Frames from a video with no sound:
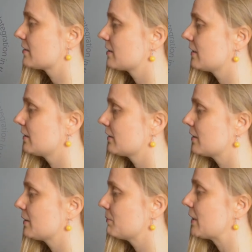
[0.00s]
I think
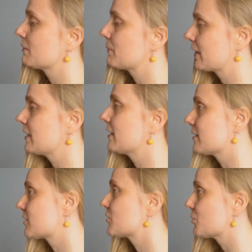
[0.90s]
uh, Meta Maria
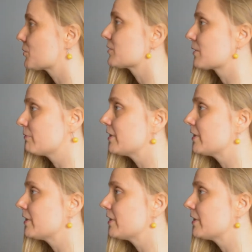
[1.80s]
has chosen some